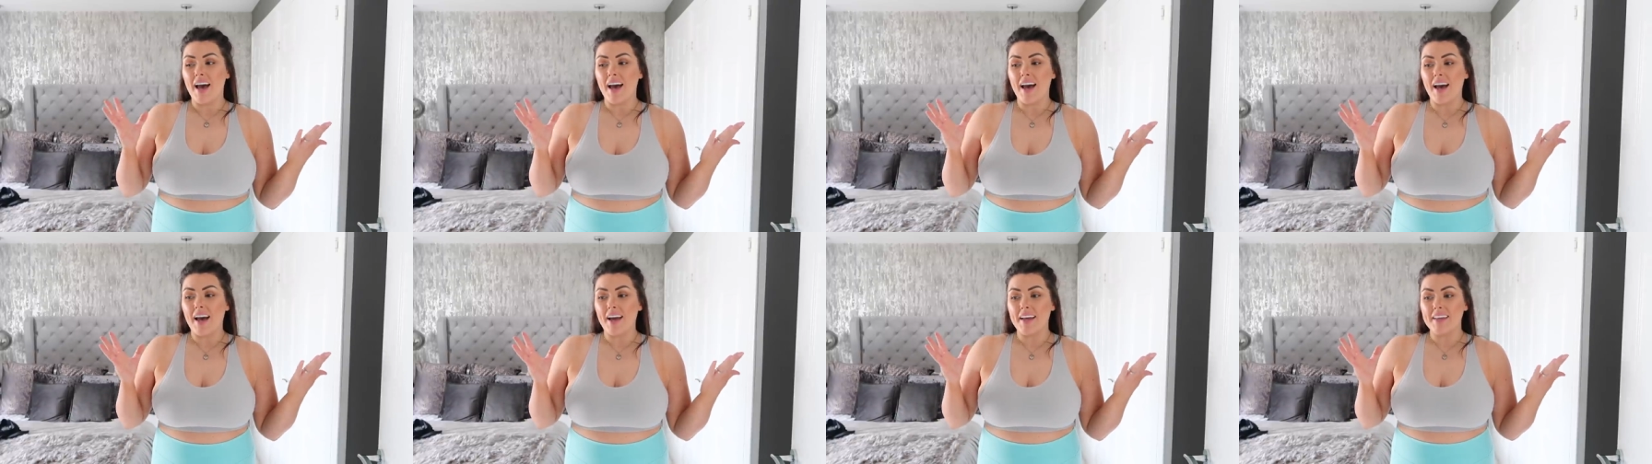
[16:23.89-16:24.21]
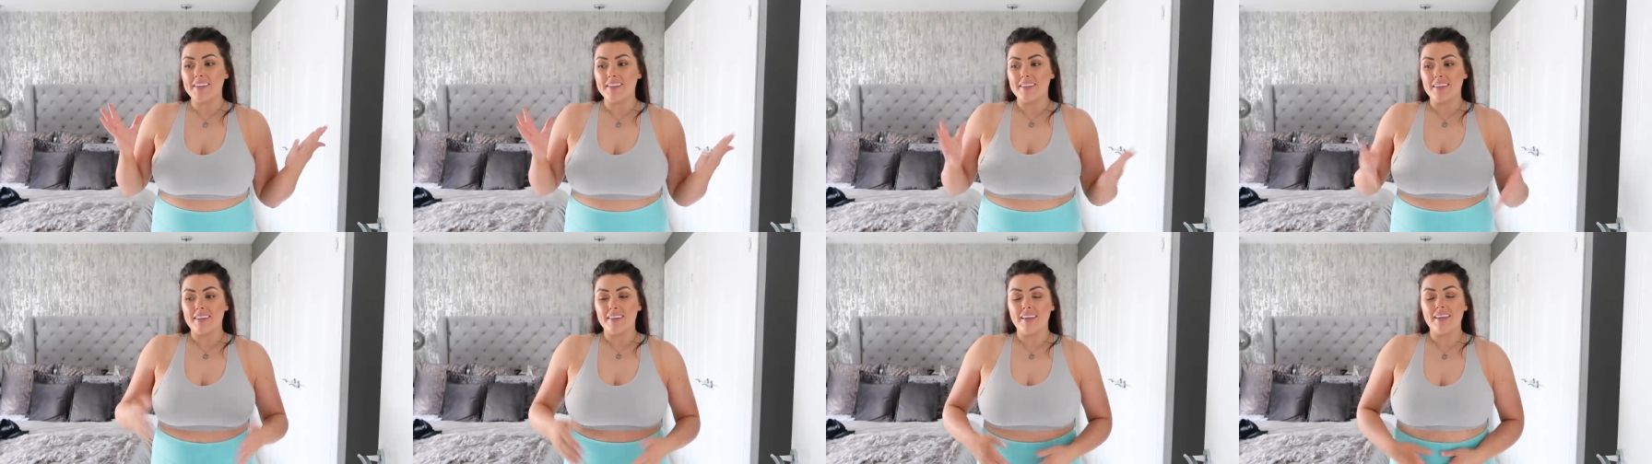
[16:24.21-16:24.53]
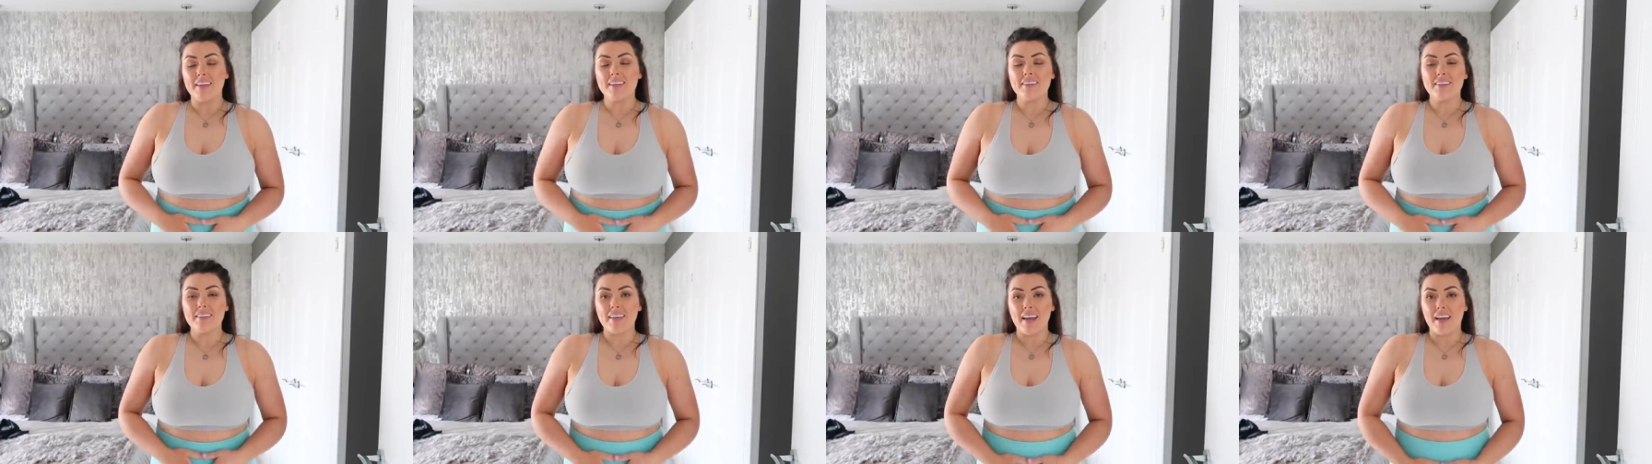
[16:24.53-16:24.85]
and
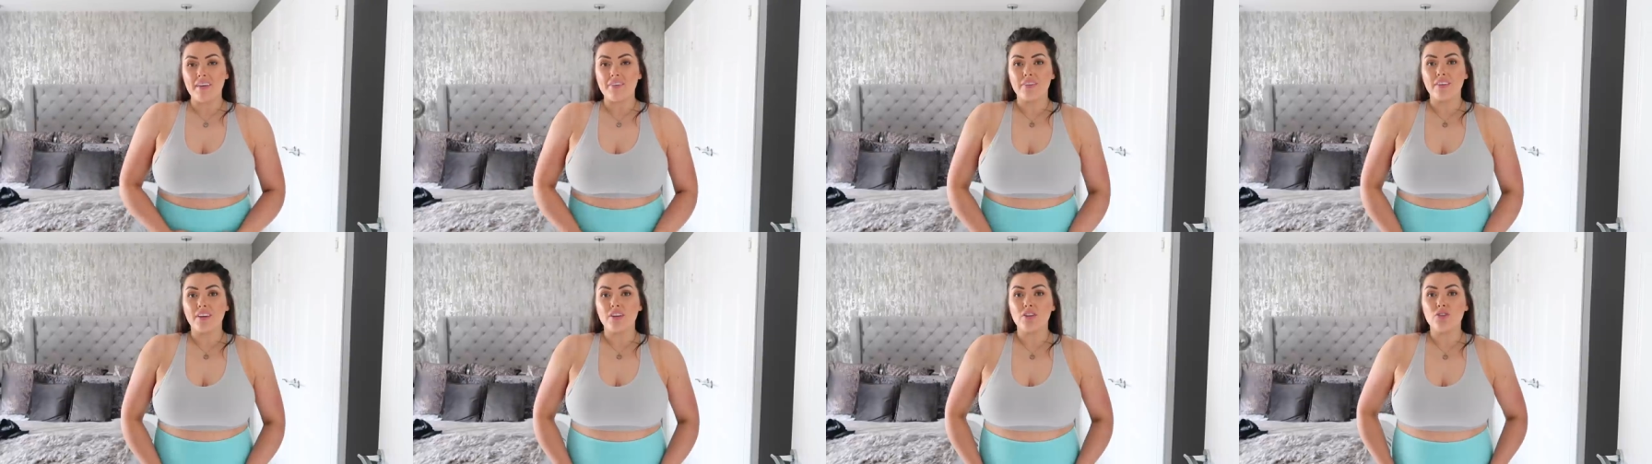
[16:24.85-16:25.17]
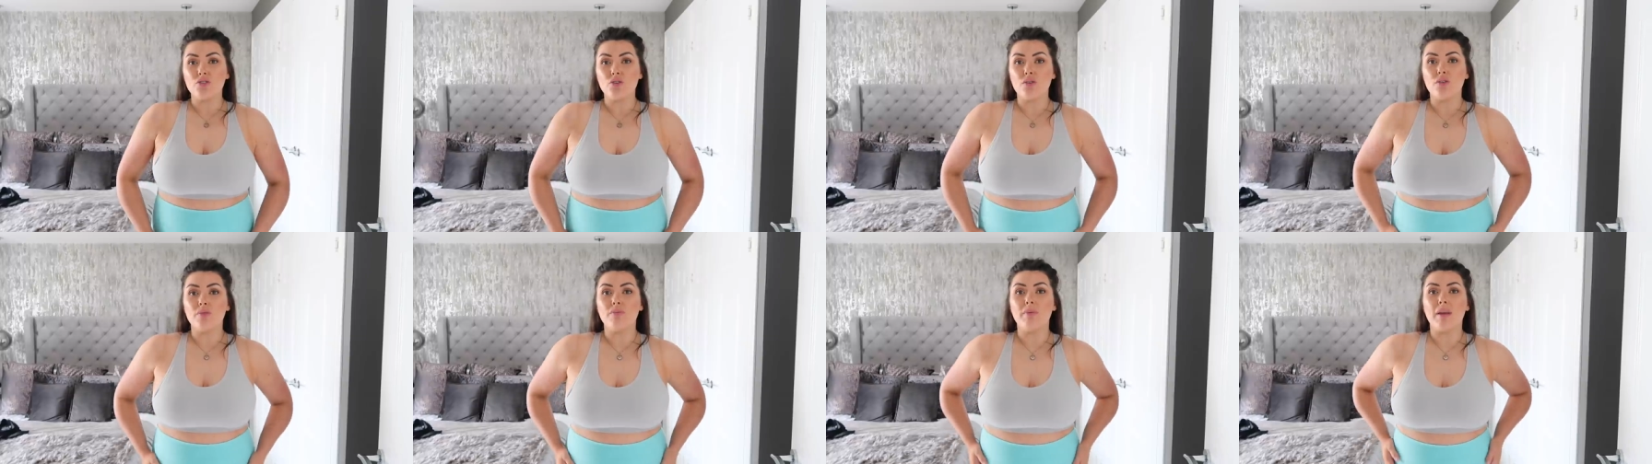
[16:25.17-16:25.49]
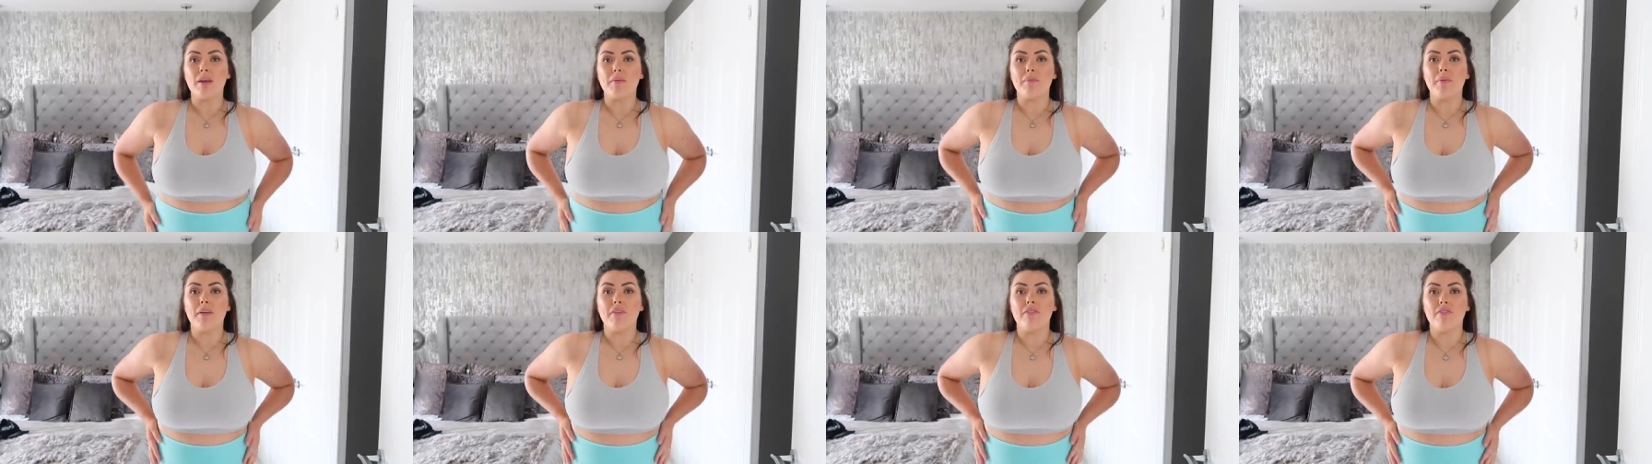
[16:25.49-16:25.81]
these definitely do
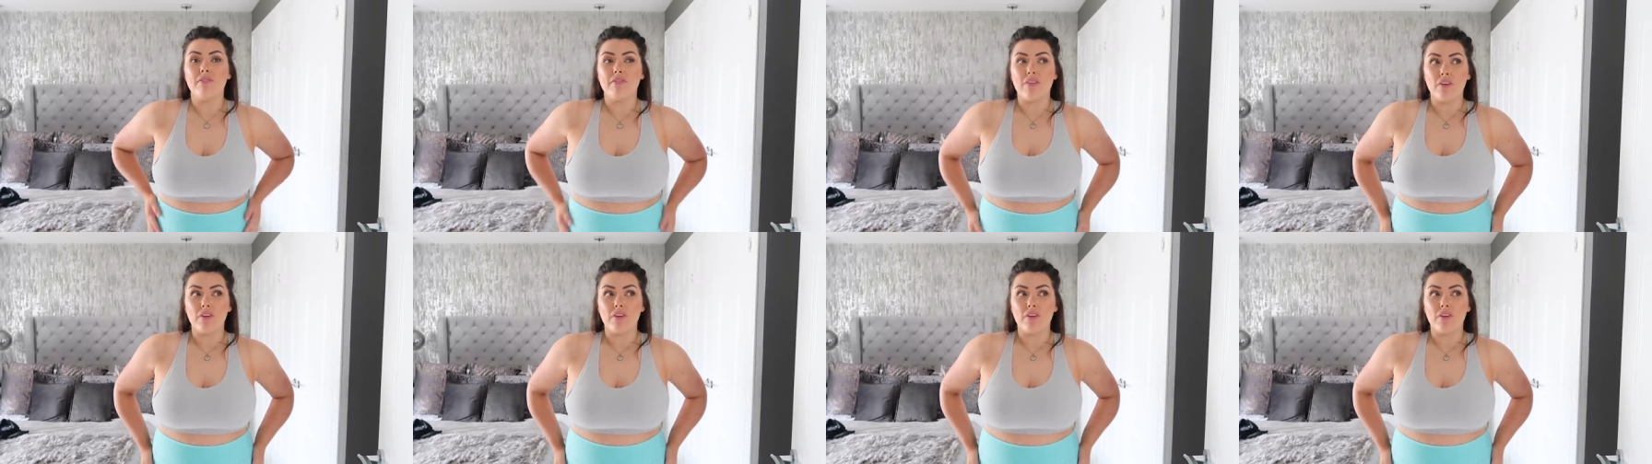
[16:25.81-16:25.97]
make me